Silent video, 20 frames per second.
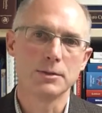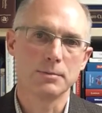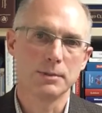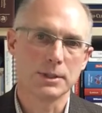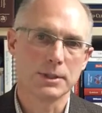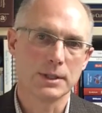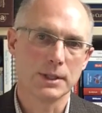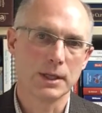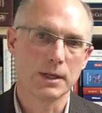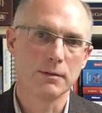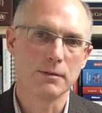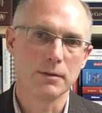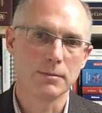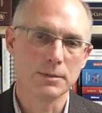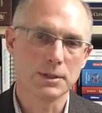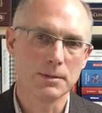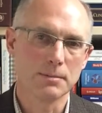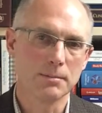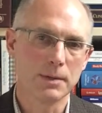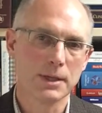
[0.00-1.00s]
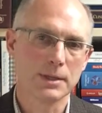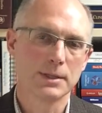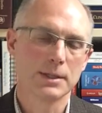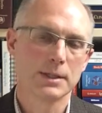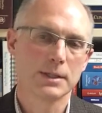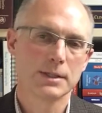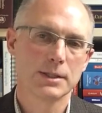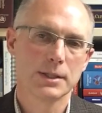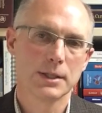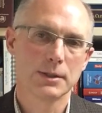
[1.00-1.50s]
but to give them some
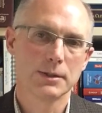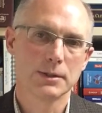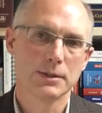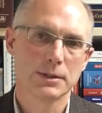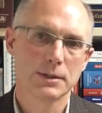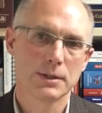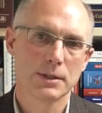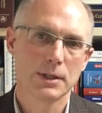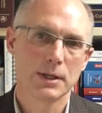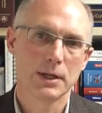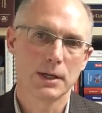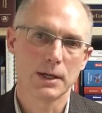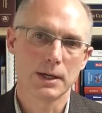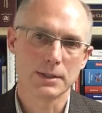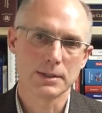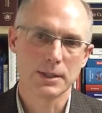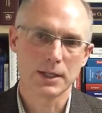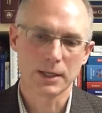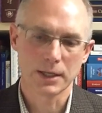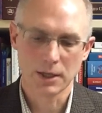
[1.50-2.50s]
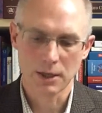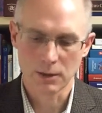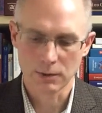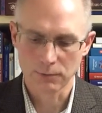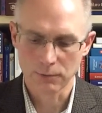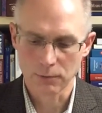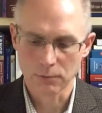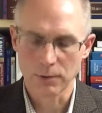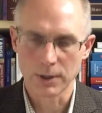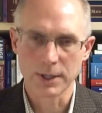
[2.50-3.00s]
basic skills as they care
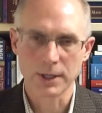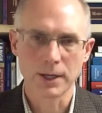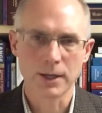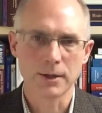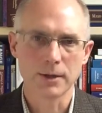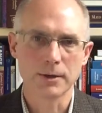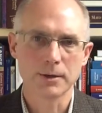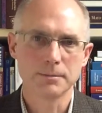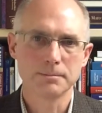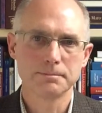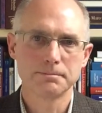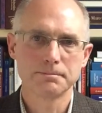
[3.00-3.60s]
for one another.